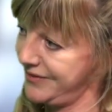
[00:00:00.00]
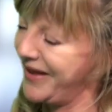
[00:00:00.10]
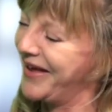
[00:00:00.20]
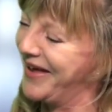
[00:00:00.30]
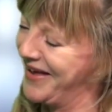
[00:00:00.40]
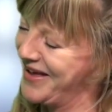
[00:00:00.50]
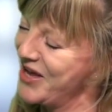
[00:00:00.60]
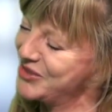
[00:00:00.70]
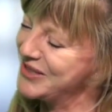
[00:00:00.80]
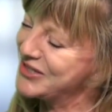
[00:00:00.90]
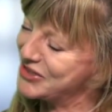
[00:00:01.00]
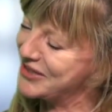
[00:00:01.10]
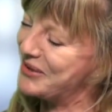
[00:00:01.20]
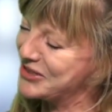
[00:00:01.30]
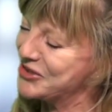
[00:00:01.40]
So it's just
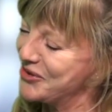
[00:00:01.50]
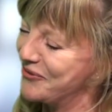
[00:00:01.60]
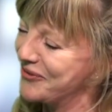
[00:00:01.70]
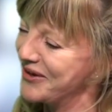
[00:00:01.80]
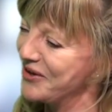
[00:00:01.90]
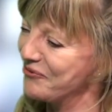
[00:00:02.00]
a question of